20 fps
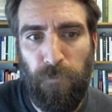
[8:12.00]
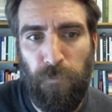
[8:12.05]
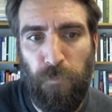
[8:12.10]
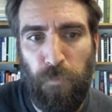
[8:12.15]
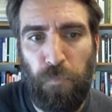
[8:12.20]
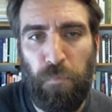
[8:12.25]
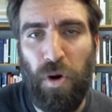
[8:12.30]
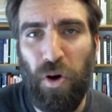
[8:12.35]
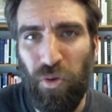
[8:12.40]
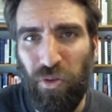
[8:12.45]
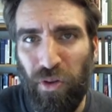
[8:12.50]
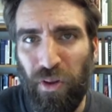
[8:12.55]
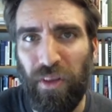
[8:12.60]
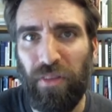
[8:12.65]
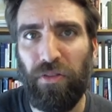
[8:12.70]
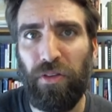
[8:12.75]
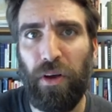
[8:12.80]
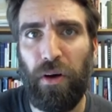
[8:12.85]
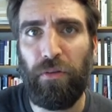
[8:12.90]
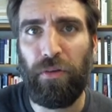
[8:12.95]
mostly
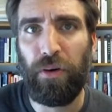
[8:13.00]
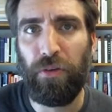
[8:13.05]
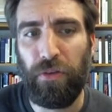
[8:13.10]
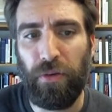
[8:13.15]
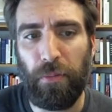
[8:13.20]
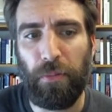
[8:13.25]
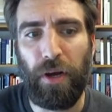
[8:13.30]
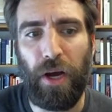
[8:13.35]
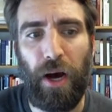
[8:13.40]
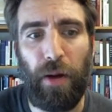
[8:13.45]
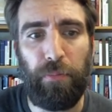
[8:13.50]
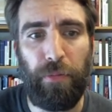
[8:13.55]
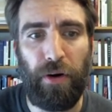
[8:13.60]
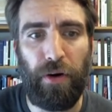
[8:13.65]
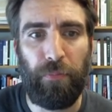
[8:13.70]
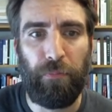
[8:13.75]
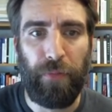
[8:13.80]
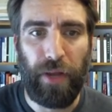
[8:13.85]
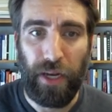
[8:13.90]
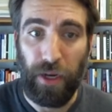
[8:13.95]
silver, some copper
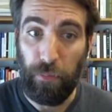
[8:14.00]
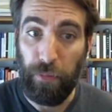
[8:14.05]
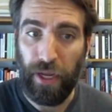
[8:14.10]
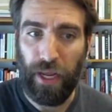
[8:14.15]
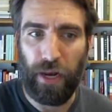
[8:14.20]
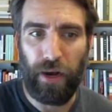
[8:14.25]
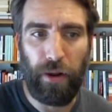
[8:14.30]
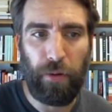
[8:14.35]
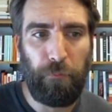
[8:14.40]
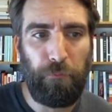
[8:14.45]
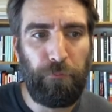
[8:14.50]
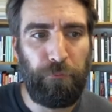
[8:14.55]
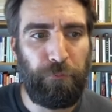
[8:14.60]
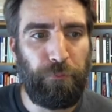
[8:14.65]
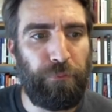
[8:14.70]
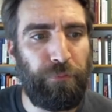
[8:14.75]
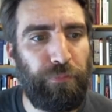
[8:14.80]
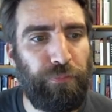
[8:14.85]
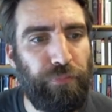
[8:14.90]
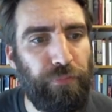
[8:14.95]
in the beginning.
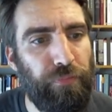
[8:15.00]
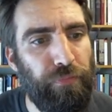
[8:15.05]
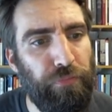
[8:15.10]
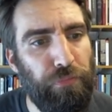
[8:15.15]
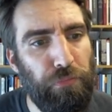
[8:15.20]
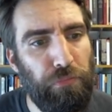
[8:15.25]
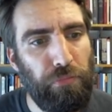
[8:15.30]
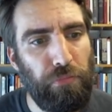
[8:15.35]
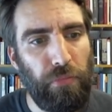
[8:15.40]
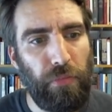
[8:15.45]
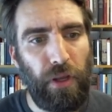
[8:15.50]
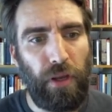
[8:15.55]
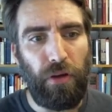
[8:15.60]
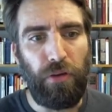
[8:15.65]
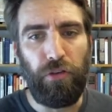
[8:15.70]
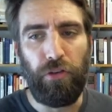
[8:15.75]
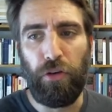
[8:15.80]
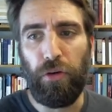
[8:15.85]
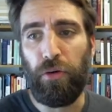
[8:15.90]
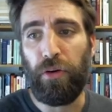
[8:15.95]

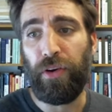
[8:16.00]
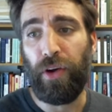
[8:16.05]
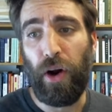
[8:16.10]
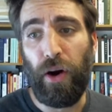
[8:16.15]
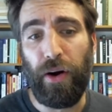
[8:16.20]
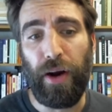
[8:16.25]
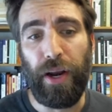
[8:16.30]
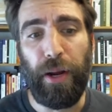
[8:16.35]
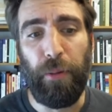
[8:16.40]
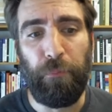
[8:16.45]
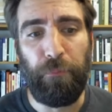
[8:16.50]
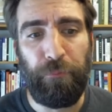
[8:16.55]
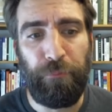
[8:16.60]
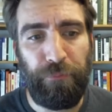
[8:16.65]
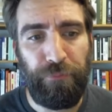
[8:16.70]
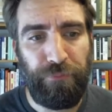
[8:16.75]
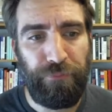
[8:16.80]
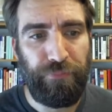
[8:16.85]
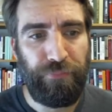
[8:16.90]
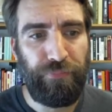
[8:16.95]
Two denarii
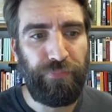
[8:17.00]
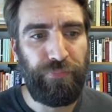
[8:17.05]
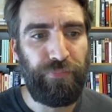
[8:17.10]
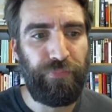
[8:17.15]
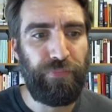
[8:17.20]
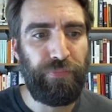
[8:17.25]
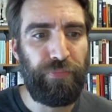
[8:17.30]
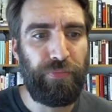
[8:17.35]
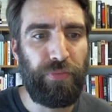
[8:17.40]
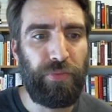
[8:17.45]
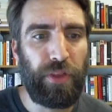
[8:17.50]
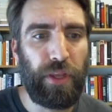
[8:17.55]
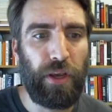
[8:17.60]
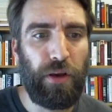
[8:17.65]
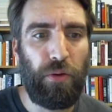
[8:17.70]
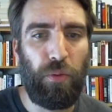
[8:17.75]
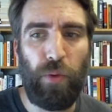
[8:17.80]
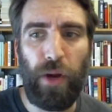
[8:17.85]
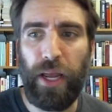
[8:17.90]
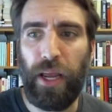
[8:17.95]

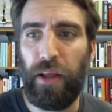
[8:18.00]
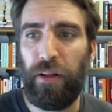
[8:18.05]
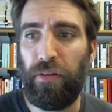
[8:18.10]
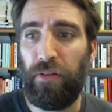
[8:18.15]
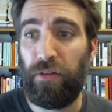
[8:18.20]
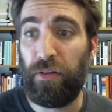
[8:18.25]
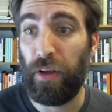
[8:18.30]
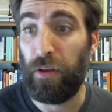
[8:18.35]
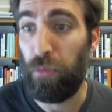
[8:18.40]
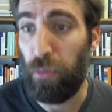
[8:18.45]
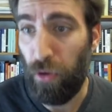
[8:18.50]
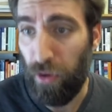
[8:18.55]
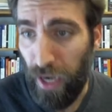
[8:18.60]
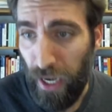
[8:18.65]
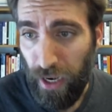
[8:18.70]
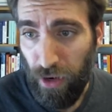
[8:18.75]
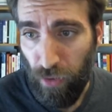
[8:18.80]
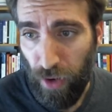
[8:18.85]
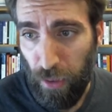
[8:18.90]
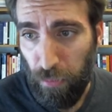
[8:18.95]
weighed
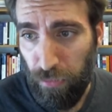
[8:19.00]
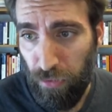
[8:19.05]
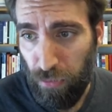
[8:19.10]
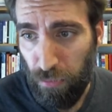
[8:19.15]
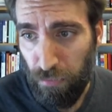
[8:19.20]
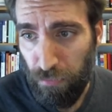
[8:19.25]
6.8 grams.